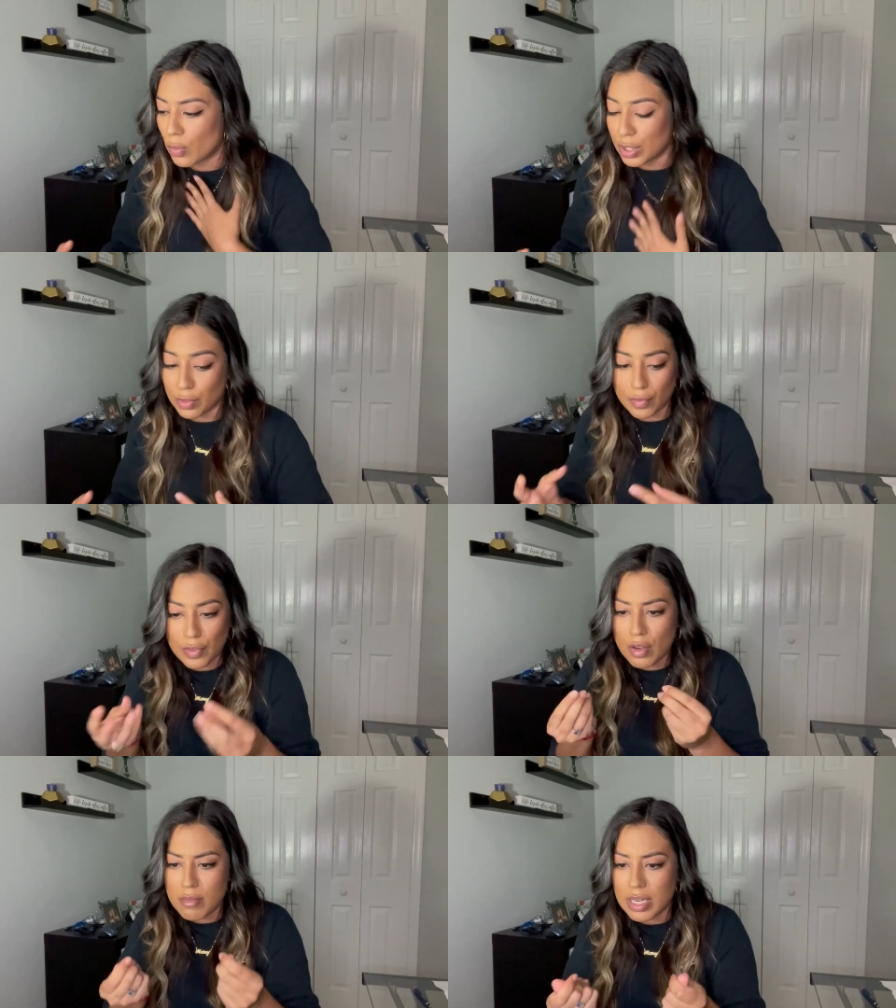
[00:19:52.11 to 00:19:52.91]
When you
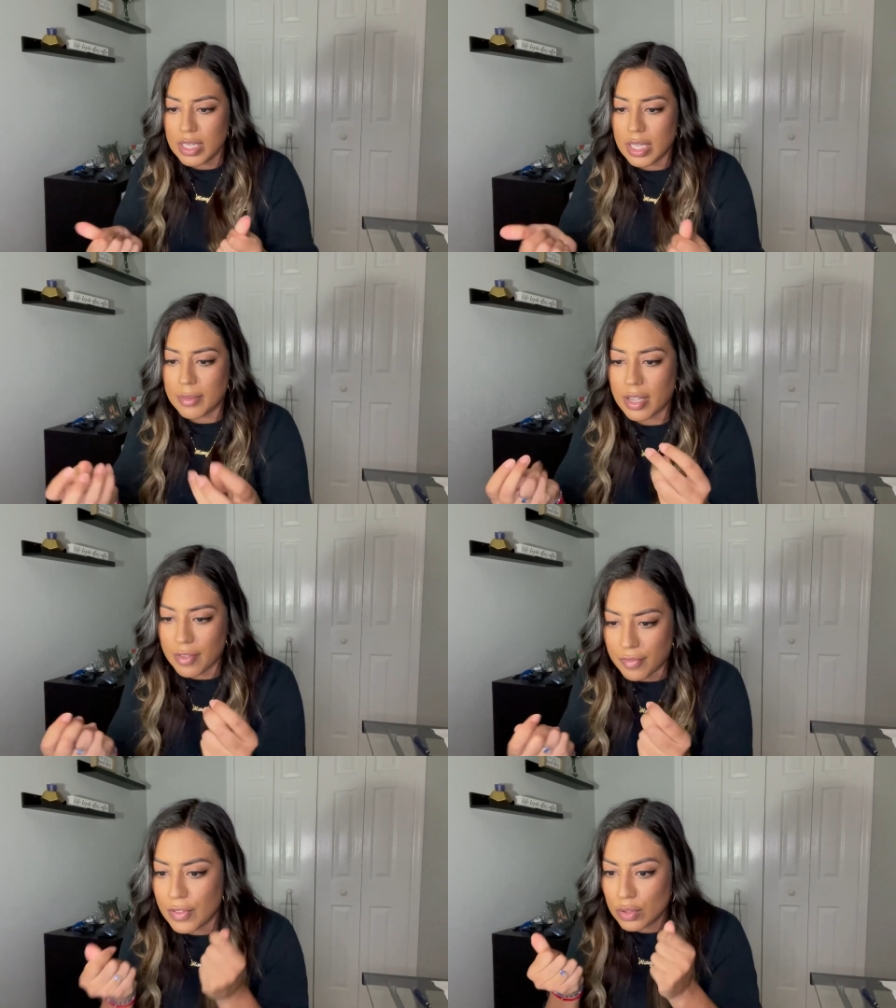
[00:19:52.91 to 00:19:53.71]
feel money, it,
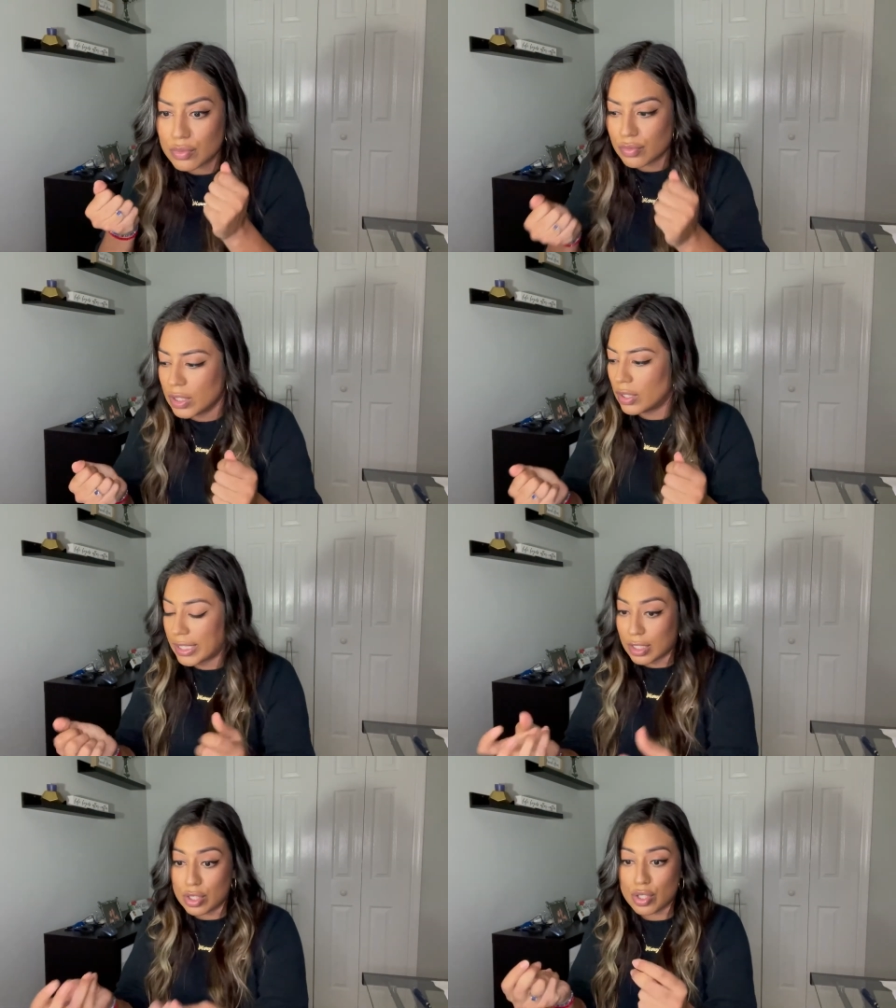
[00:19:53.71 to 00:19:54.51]
it feels real, like
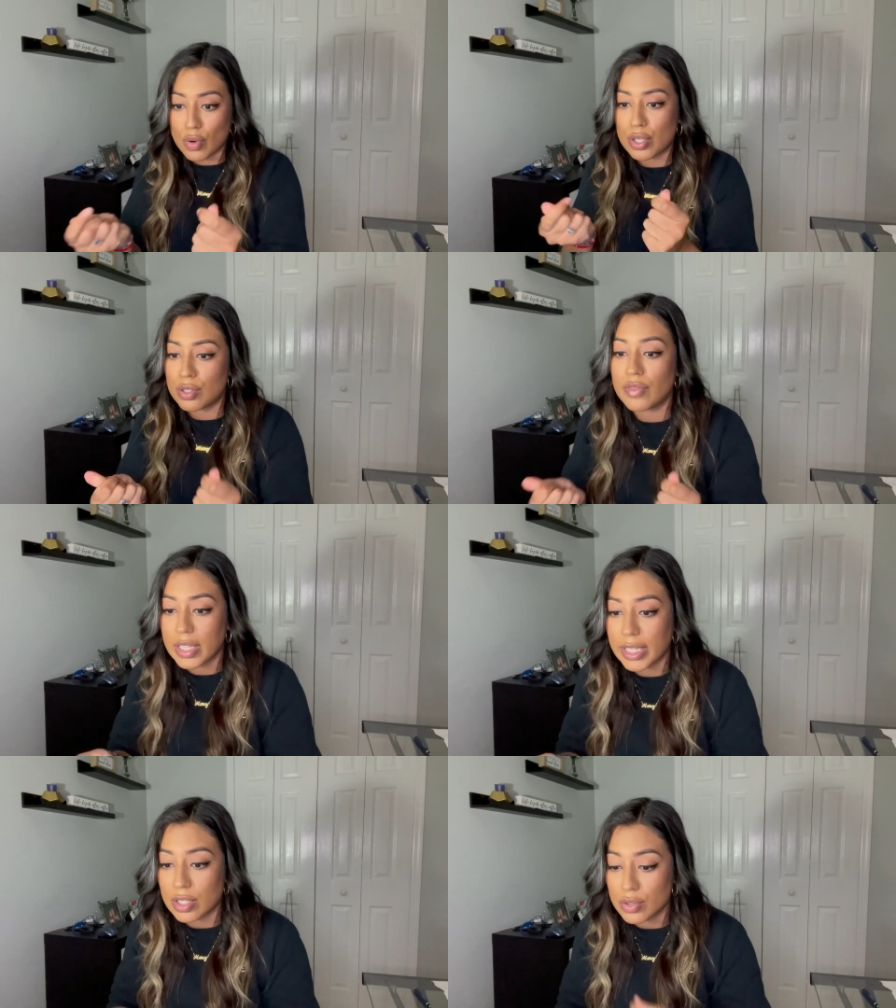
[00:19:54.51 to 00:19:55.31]
it's yours. You feel
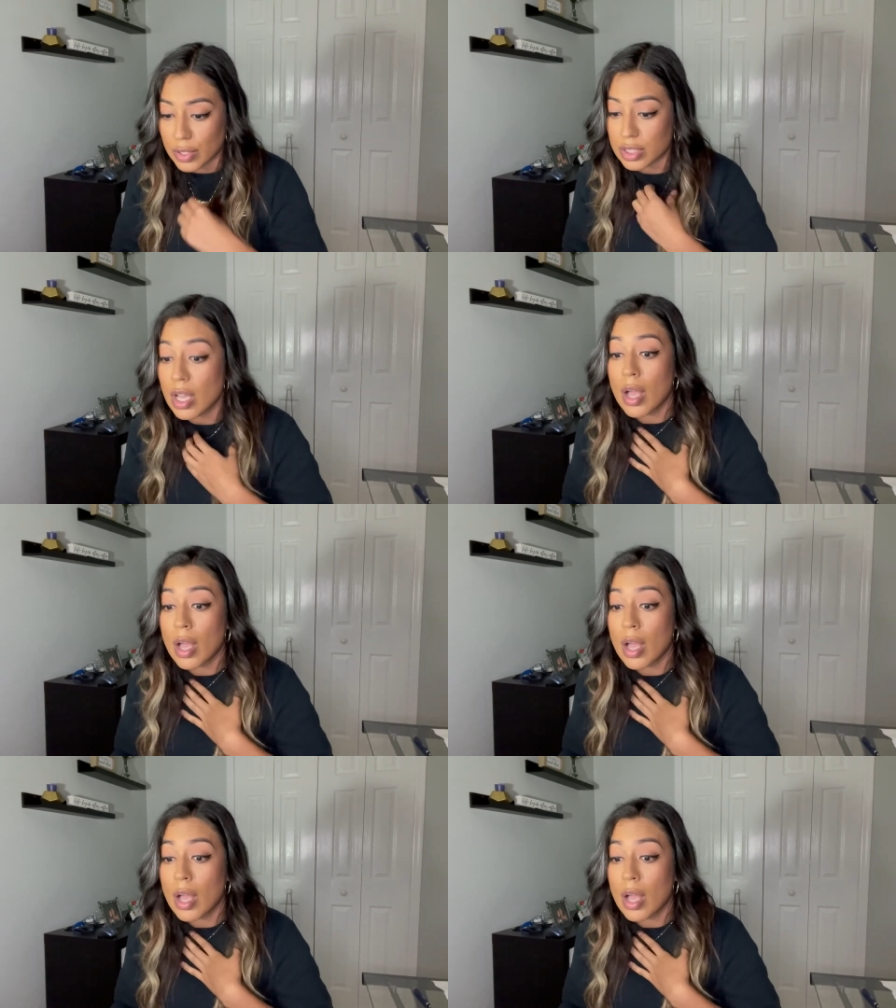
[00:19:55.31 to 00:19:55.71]
like it's yours.